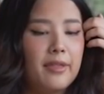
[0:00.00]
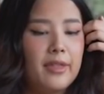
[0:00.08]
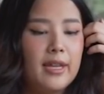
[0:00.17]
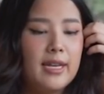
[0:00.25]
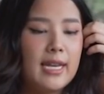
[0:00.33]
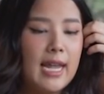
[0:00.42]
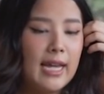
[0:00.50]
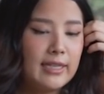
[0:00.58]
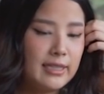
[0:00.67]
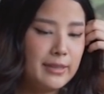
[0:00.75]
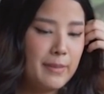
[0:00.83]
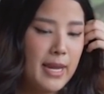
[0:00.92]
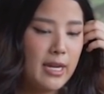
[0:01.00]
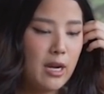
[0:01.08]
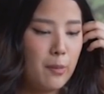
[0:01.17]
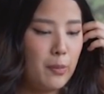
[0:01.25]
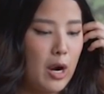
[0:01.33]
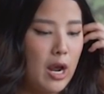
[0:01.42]
The next
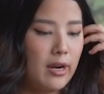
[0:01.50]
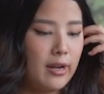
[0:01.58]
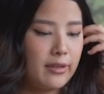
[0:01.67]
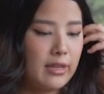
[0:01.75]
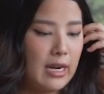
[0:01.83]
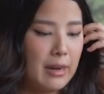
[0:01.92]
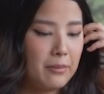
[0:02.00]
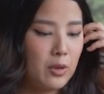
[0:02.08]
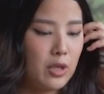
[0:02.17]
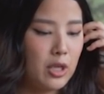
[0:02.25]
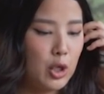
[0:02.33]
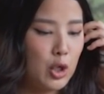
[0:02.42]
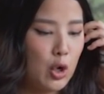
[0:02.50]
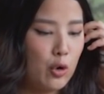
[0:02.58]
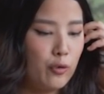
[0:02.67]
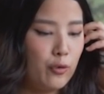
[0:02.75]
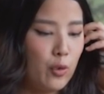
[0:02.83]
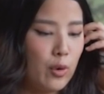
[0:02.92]
makeup product that I'm gonna
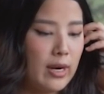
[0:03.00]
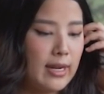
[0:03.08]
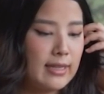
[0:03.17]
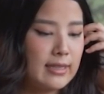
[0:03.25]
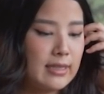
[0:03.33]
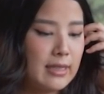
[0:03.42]
go for is